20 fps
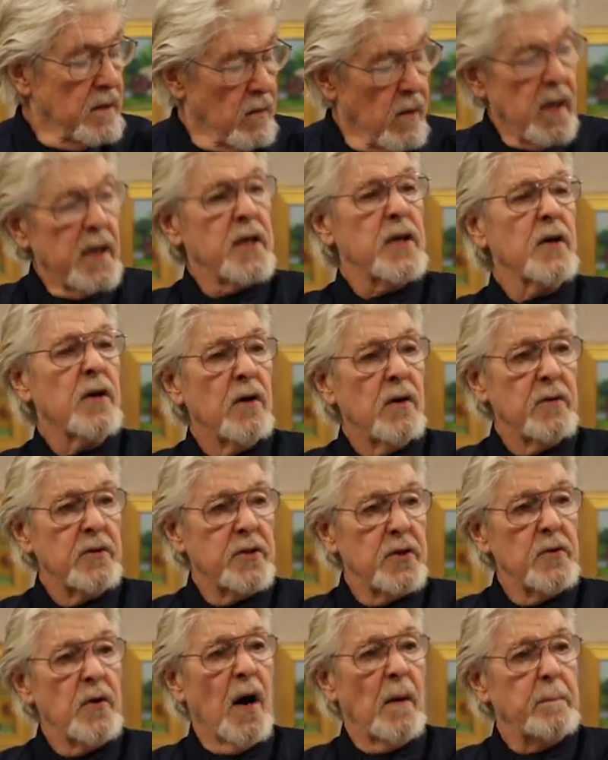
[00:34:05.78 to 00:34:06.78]
What are you going
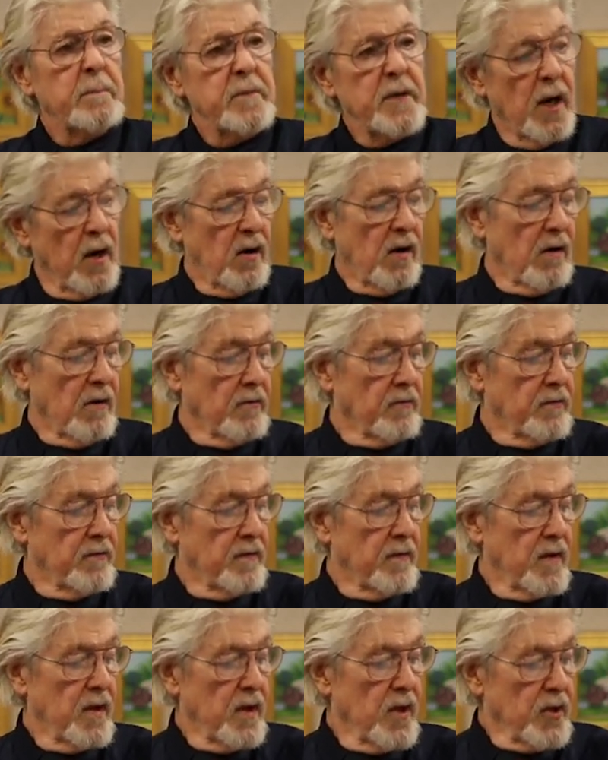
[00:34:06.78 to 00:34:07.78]
to do up north?
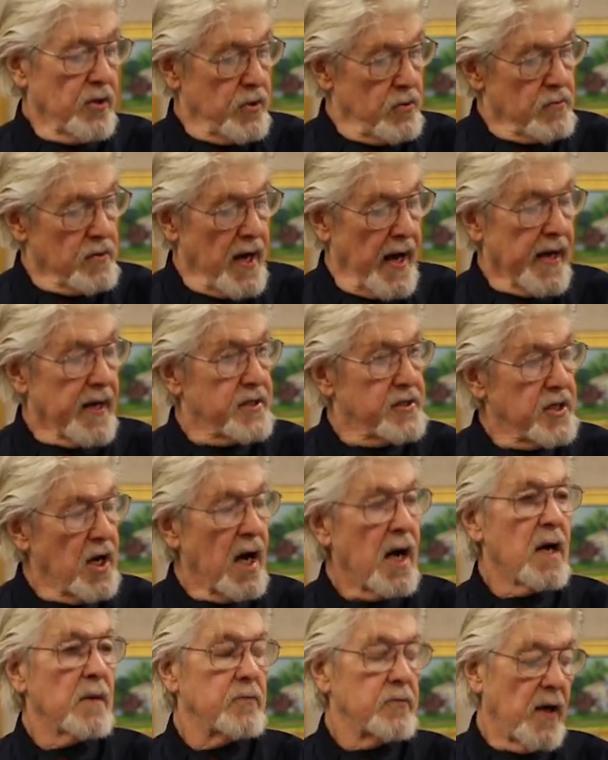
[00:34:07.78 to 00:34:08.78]
You got a
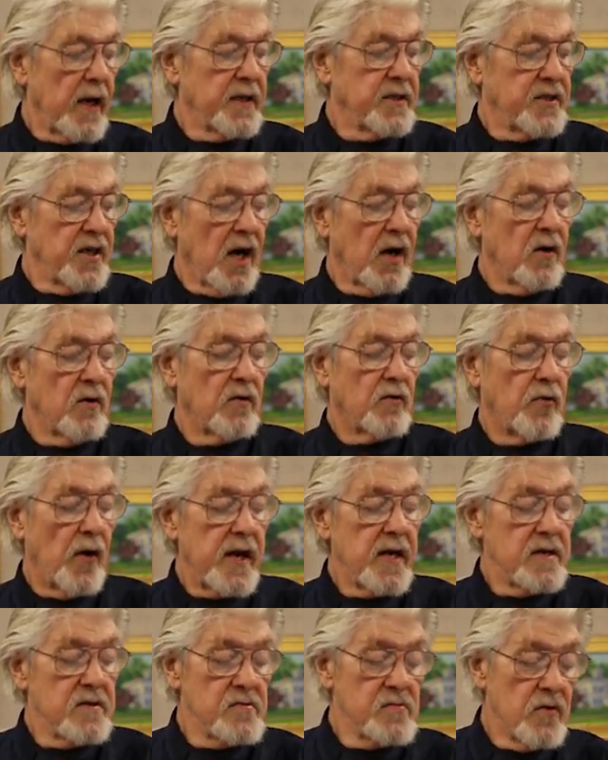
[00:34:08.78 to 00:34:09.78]
job right here on
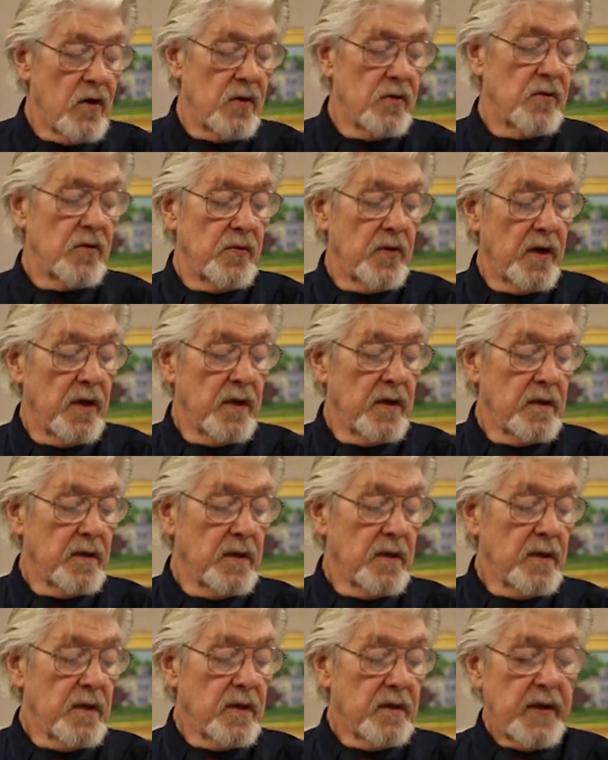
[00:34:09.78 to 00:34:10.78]
Creighton Road.
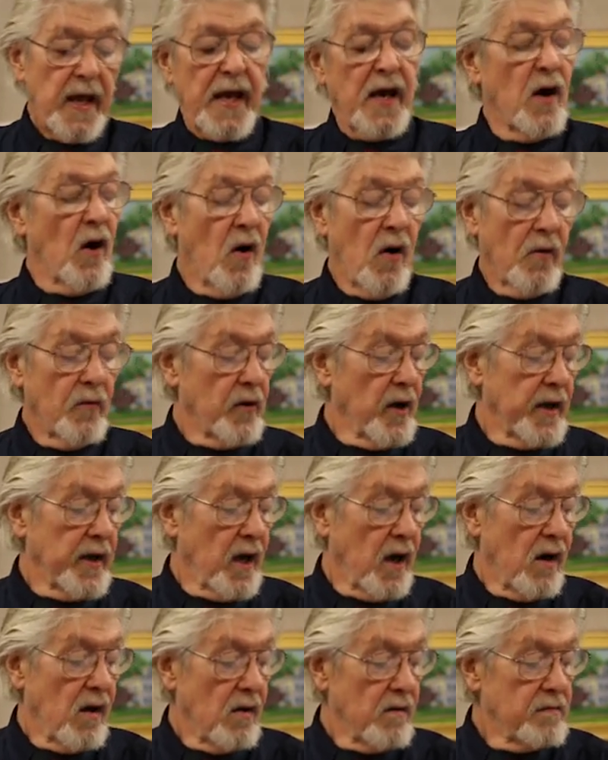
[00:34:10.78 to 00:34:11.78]
They all run
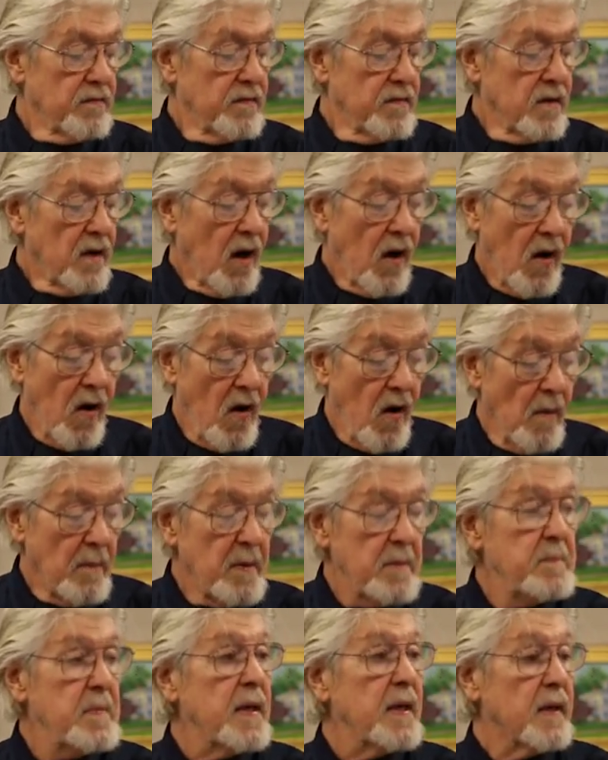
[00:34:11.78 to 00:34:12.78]
off, all
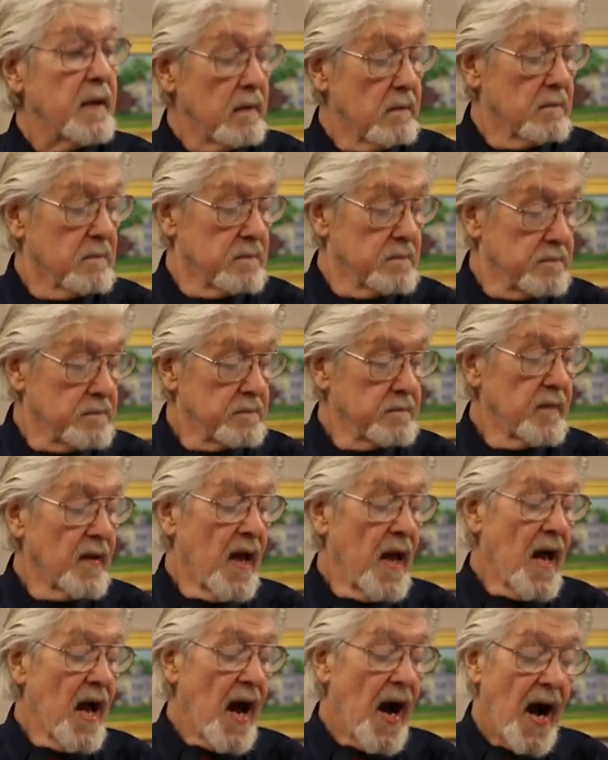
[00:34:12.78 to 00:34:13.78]
but me.
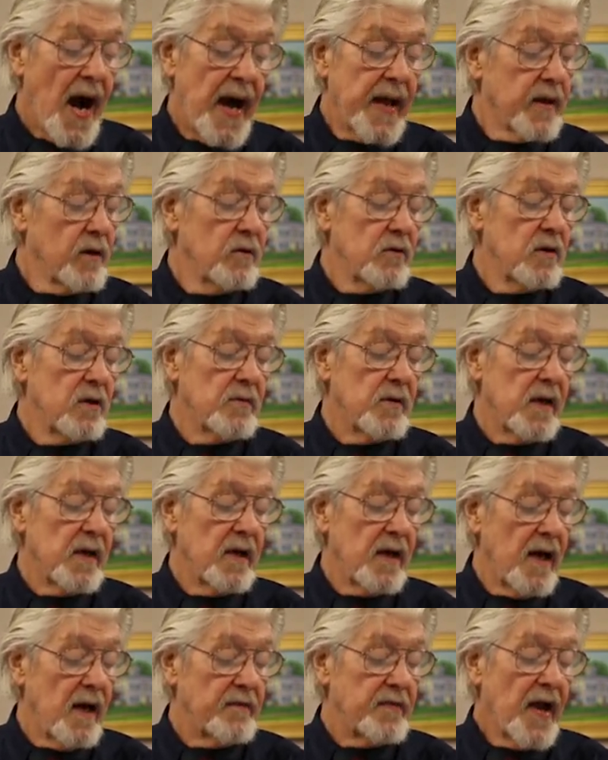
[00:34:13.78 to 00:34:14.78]
I the only
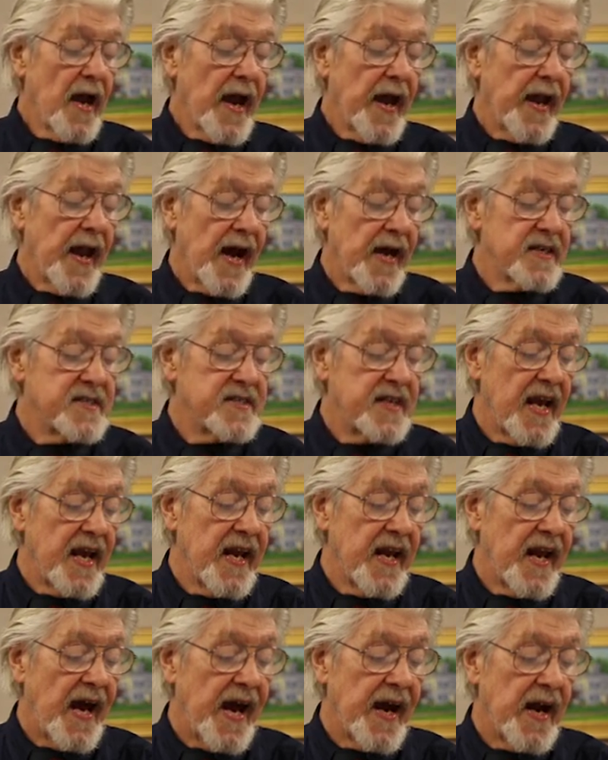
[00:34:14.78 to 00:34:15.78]
one left, and I
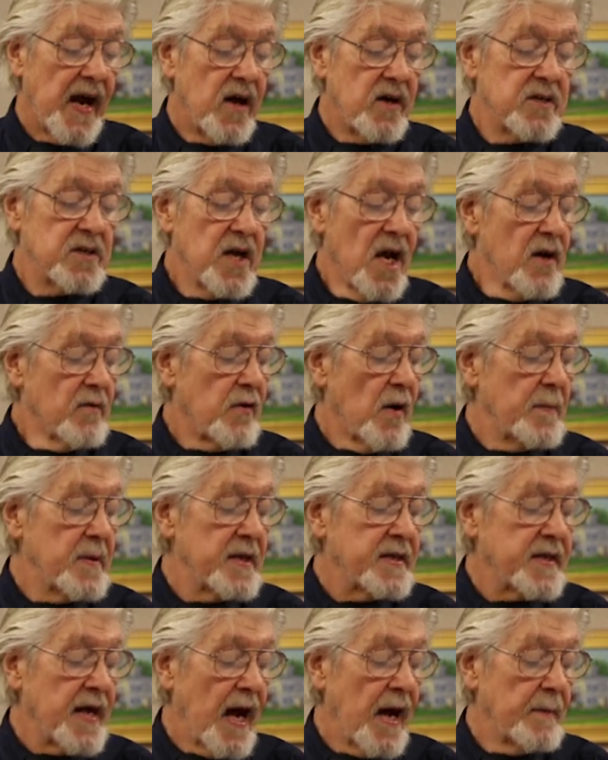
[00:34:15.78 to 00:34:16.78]
stayed in that house from
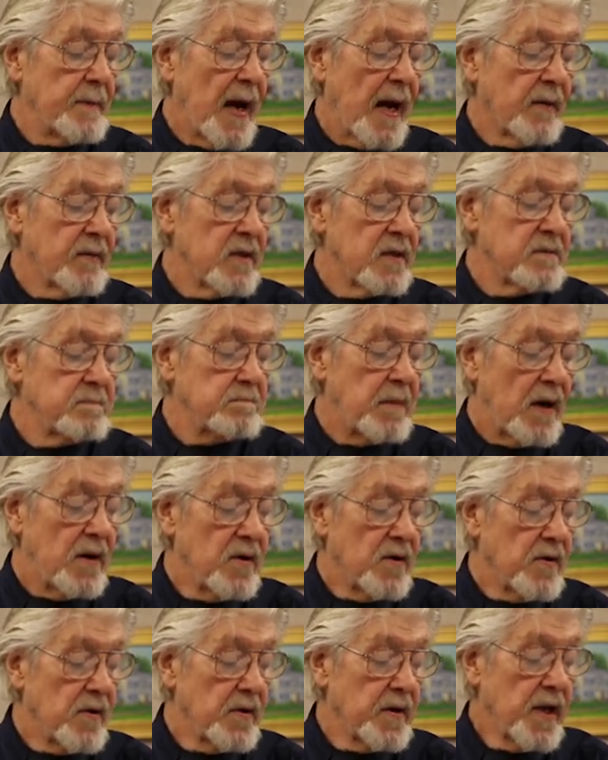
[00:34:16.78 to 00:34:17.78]
the time I was
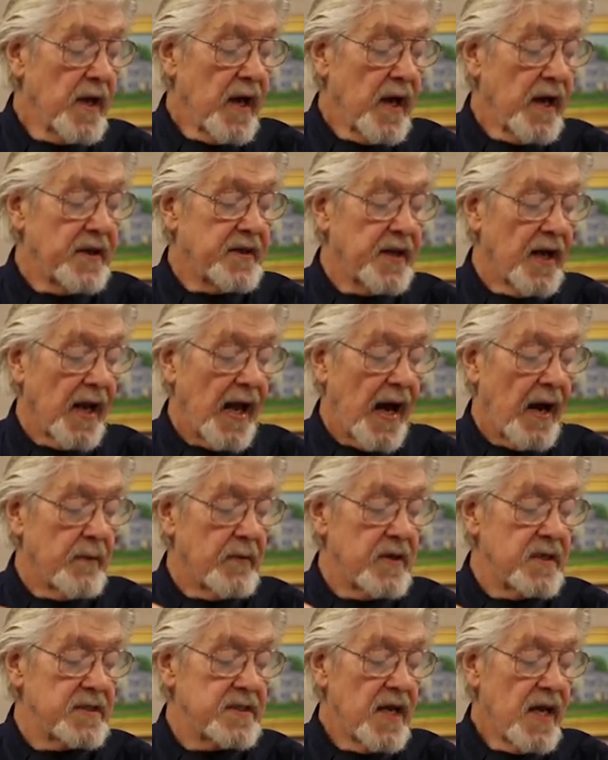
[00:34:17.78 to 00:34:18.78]
born until I
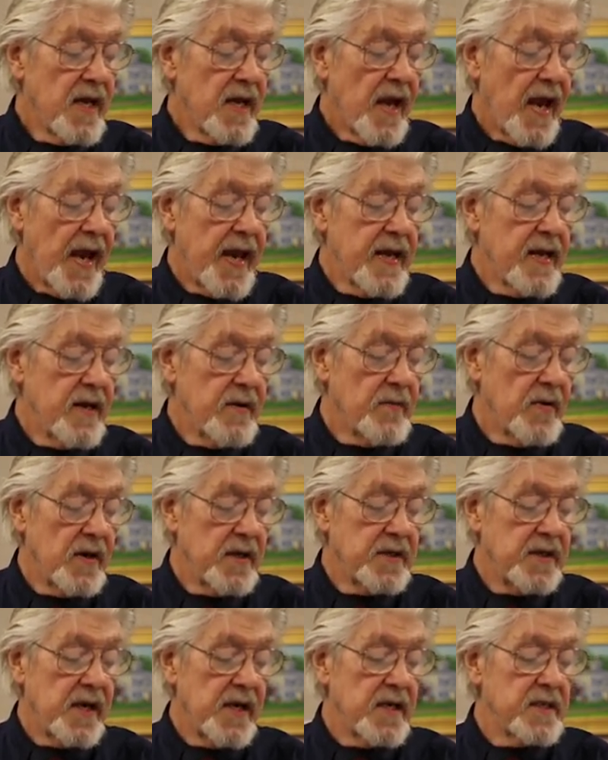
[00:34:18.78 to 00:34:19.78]
was
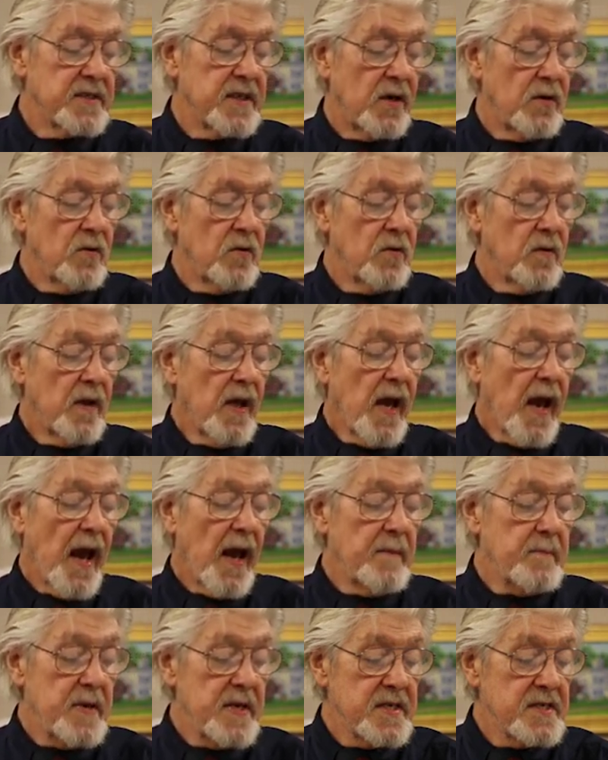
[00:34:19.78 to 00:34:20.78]
81 years old.
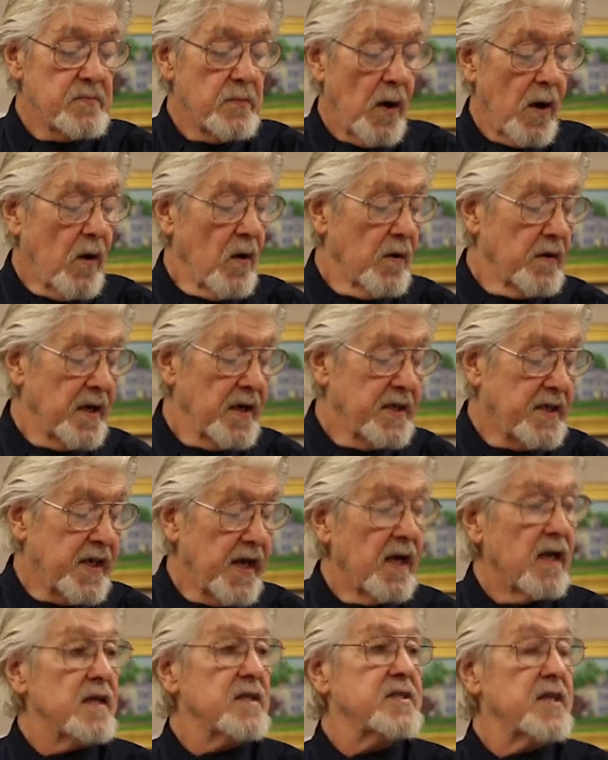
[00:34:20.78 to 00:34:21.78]
And Miss Wall done
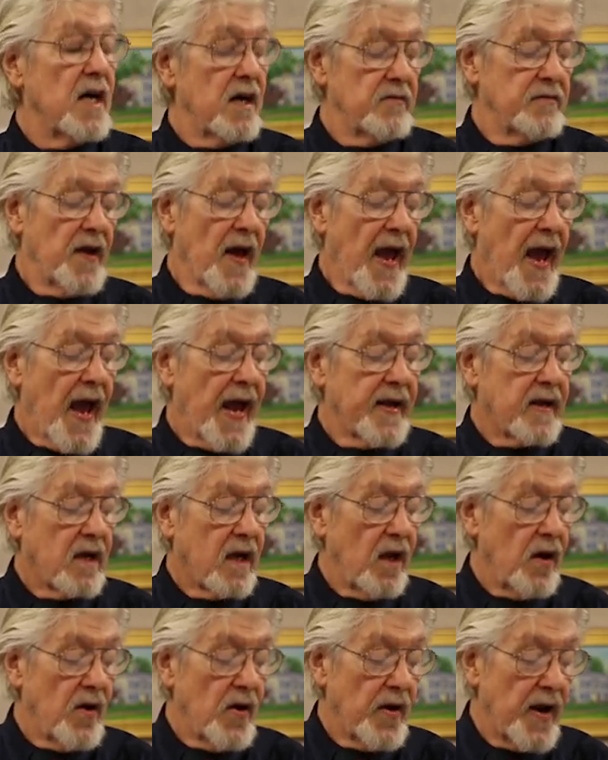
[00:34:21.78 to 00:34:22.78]
killed herself, and
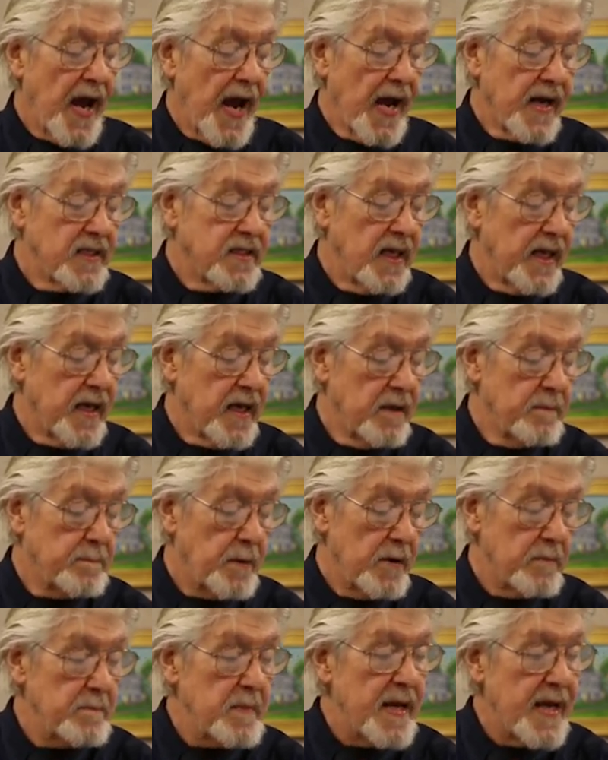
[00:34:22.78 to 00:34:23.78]
Claude Ashley done
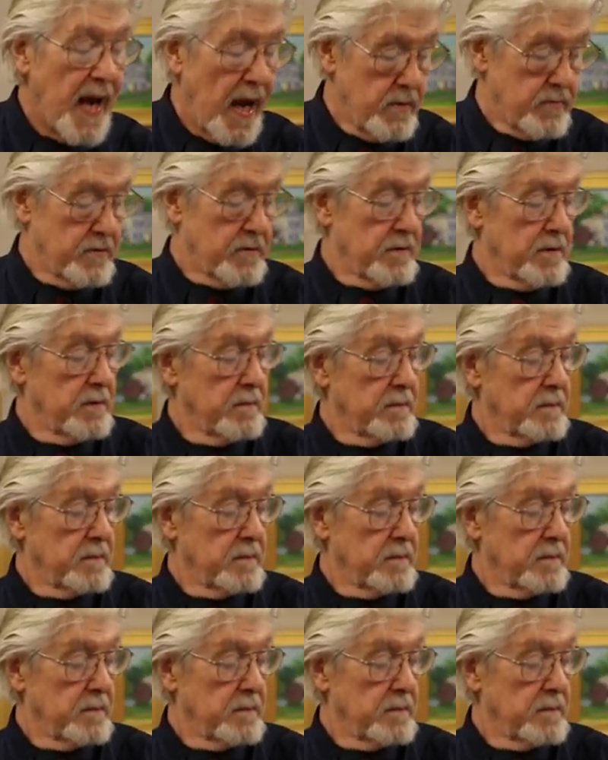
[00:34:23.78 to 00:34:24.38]
put me out.